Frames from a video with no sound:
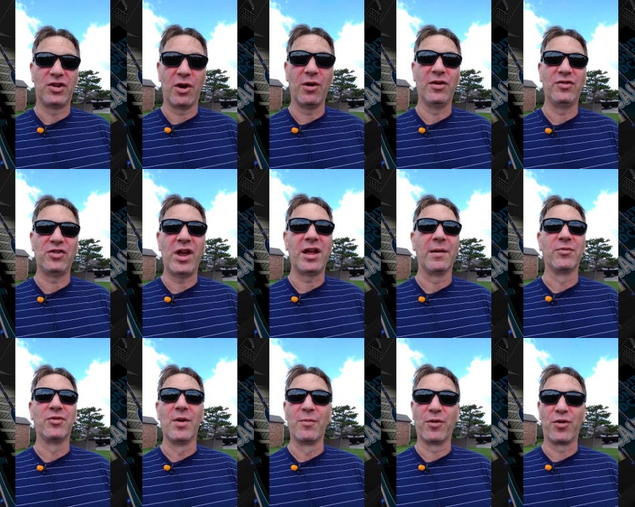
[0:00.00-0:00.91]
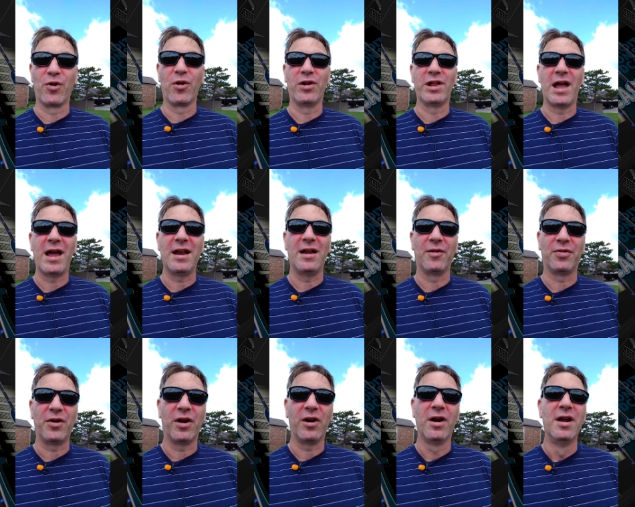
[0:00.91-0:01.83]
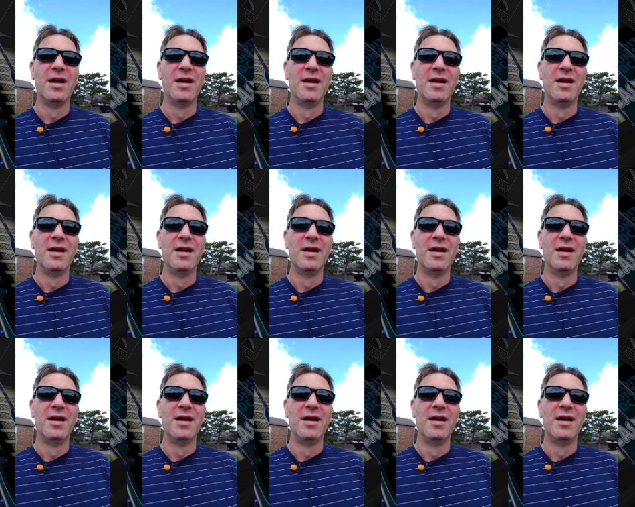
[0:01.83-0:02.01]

Jerry Jacobs, number 39 out there,